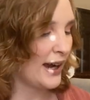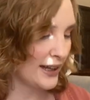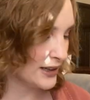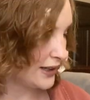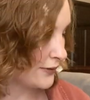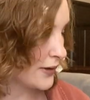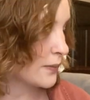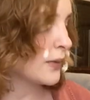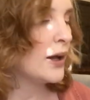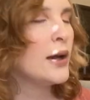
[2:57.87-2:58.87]
I love
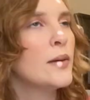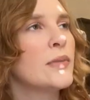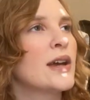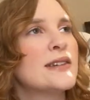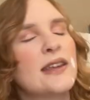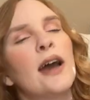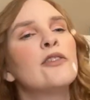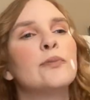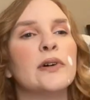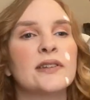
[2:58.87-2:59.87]
them because they
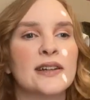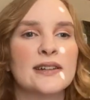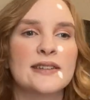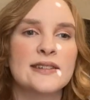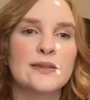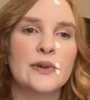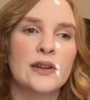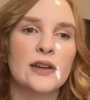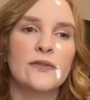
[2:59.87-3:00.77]
have built-in accessibility